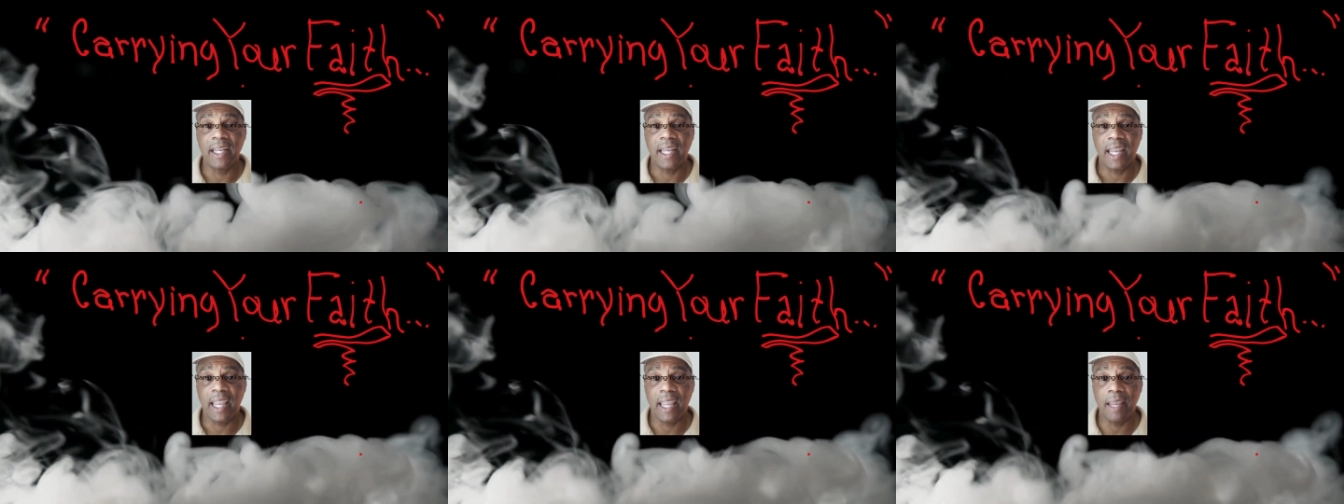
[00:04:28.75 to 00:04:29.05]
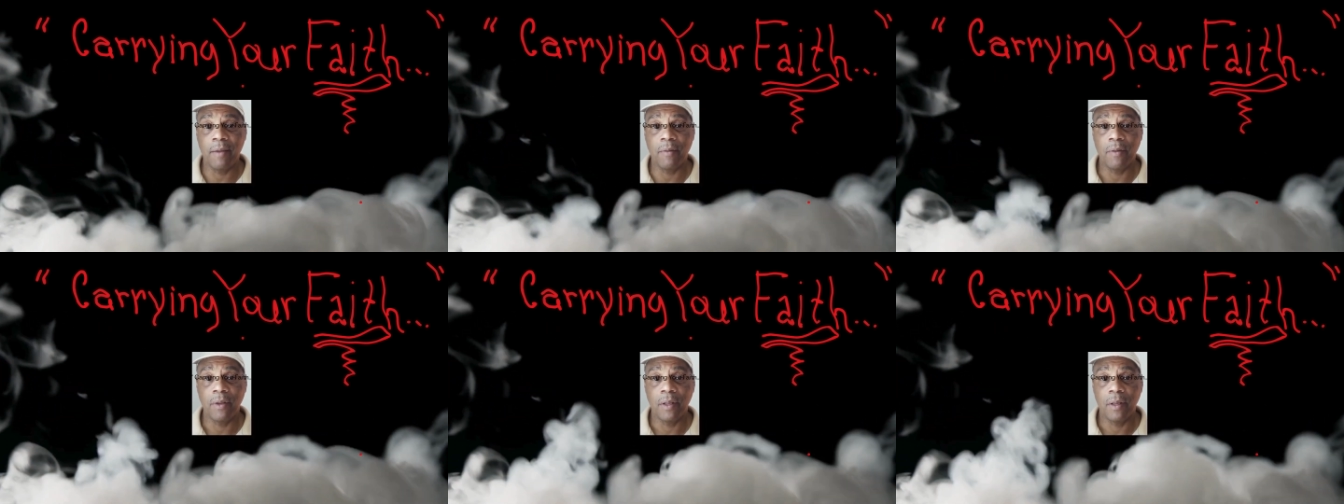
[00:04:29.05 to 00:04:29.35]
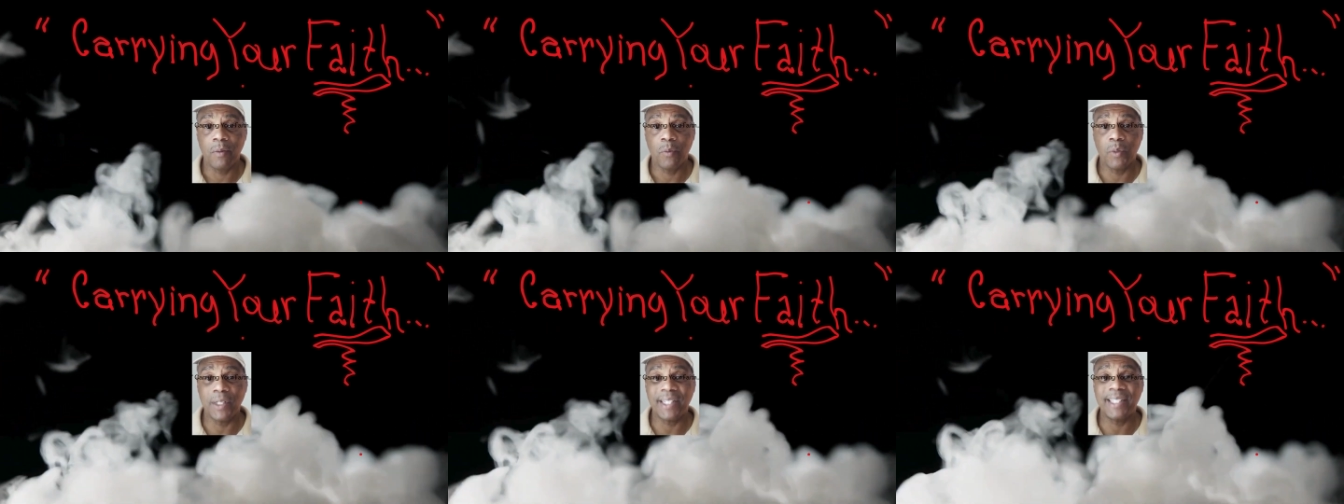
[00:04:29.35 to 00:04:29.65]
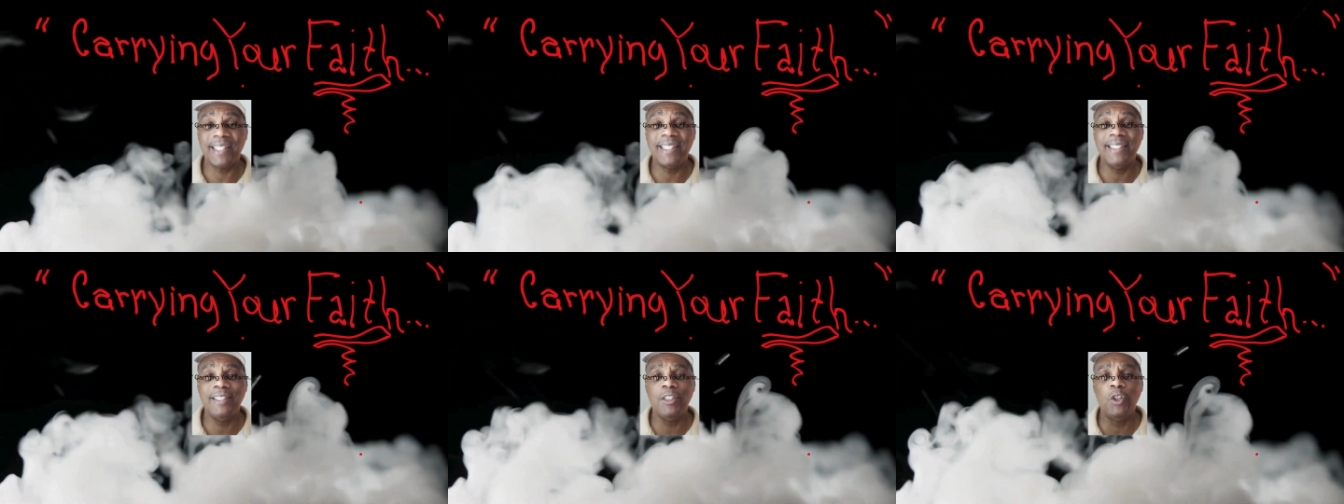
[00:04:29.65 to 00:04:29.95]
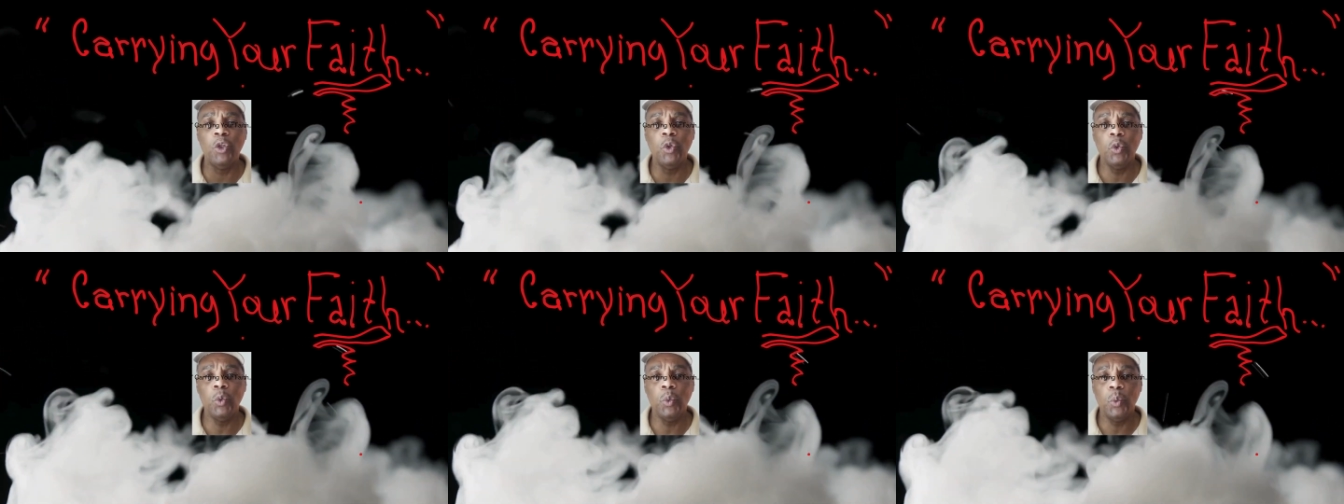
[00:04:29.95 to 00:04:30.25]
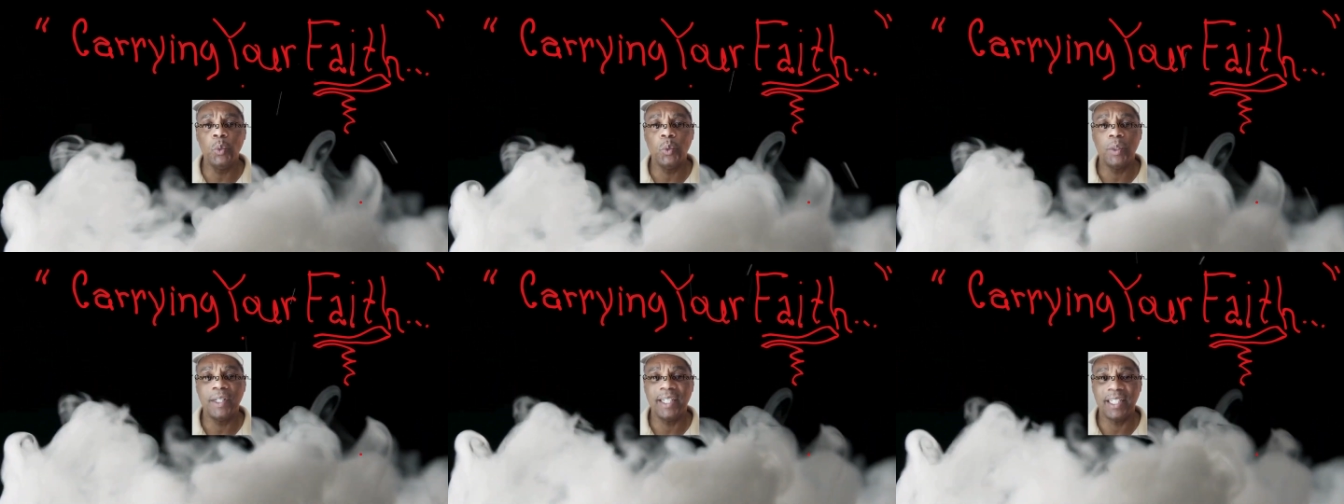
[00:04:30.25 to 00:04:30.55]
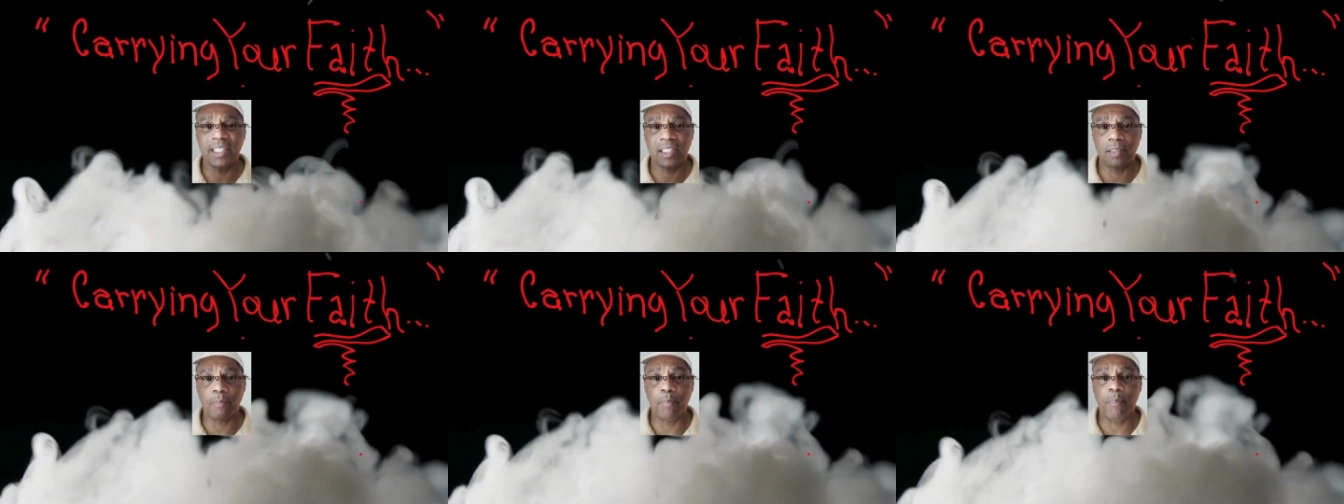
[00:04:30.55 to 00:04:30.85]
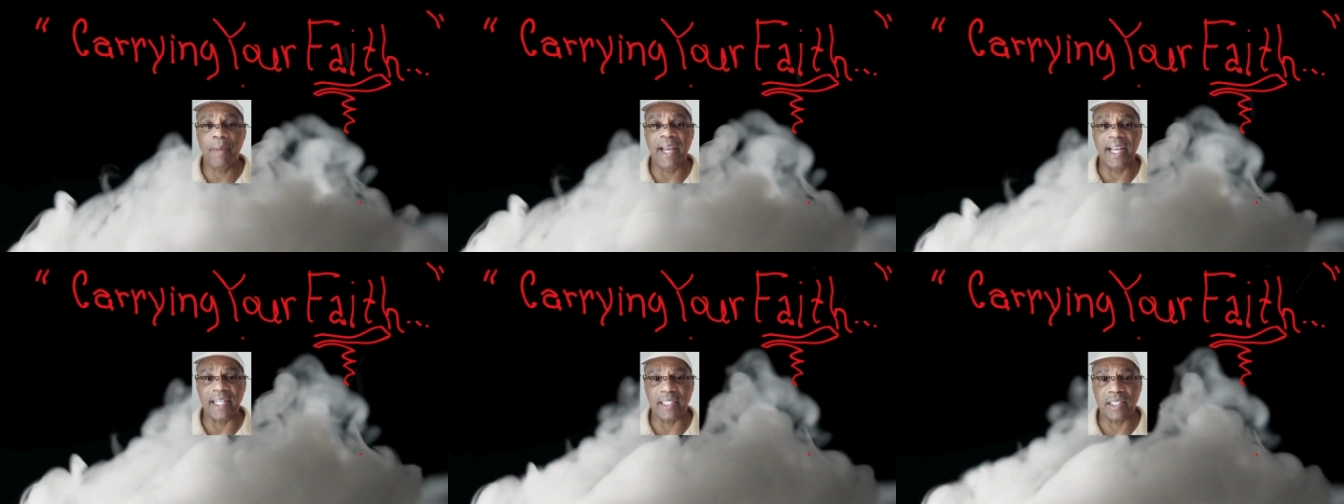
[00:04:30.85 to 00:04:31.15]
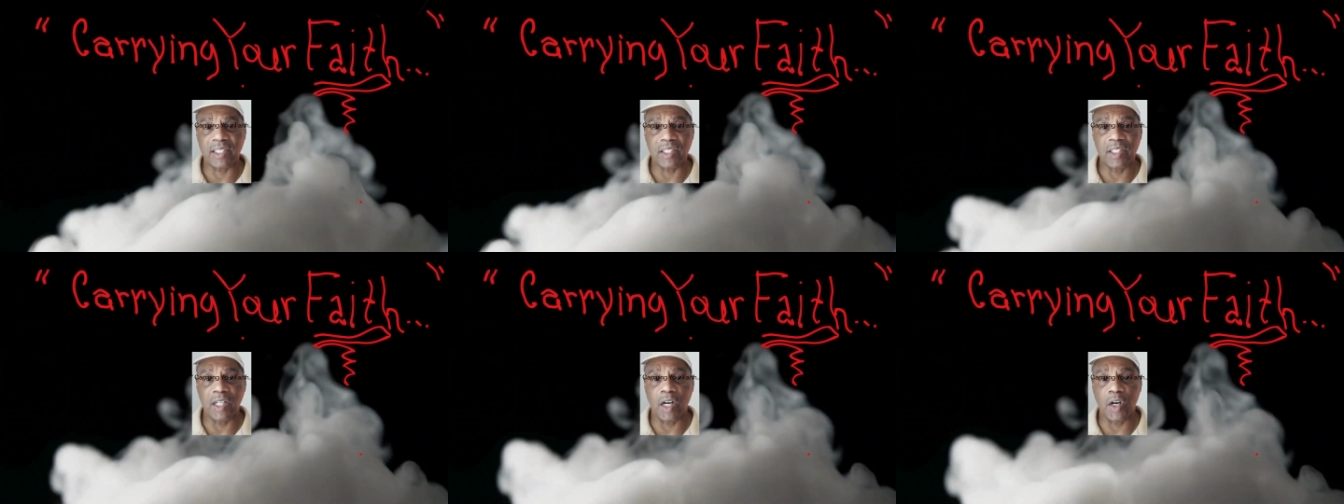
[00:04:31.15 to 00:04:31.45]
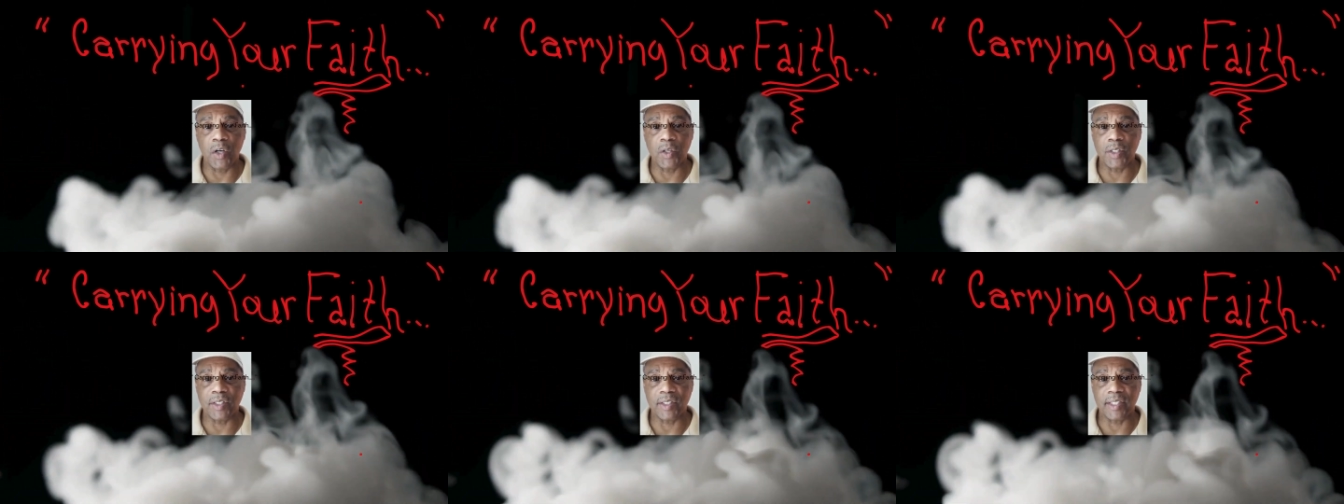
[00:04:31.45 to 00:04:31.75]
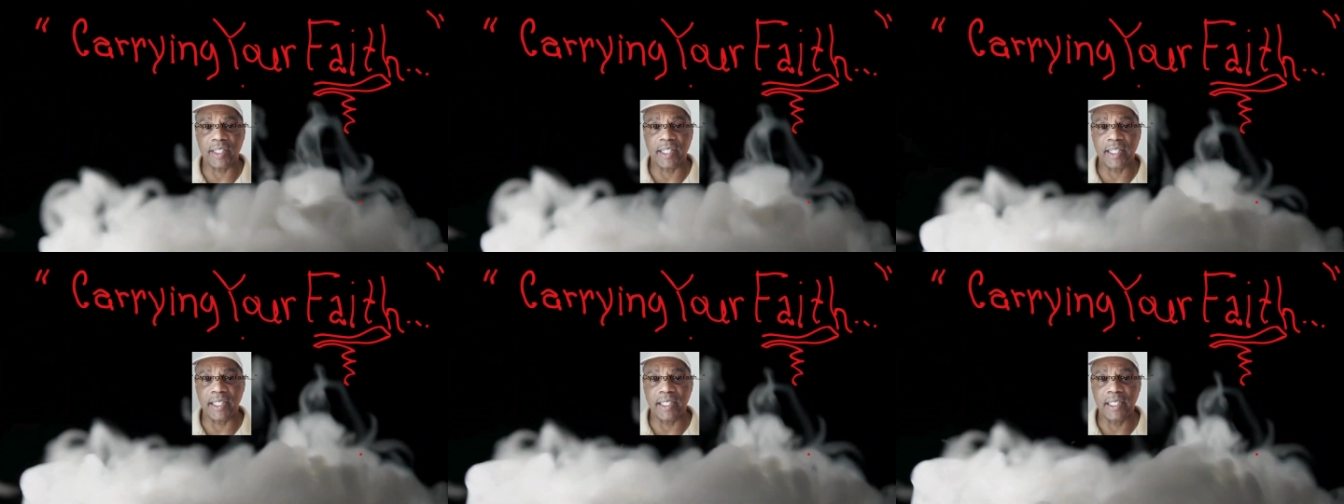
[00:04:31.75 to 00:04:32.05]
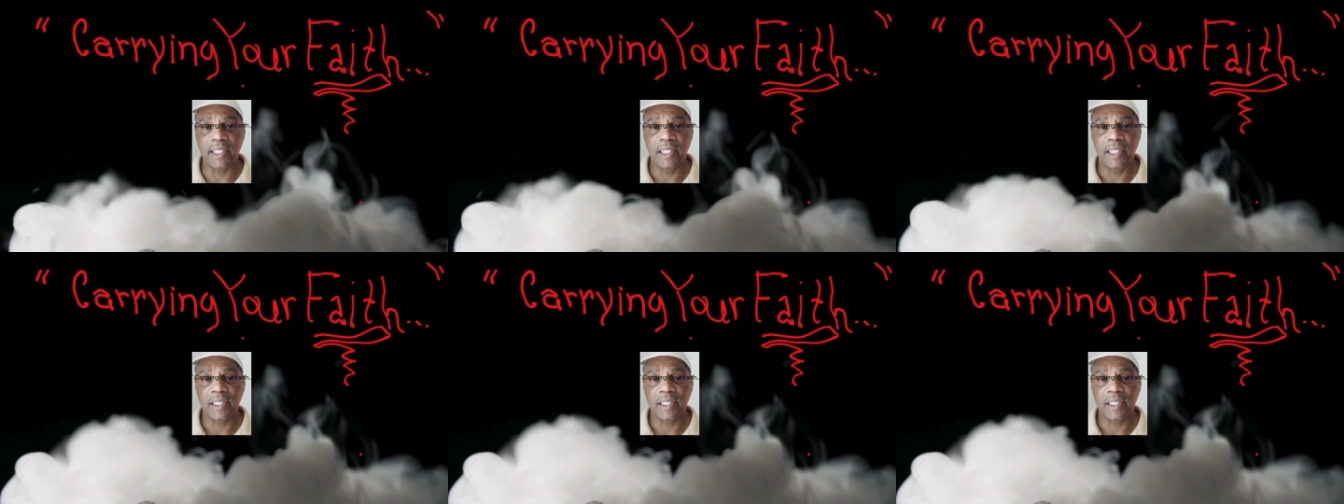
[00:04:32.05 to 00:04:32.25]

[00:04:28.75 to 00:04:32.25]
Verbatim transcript: he would do his best earnestly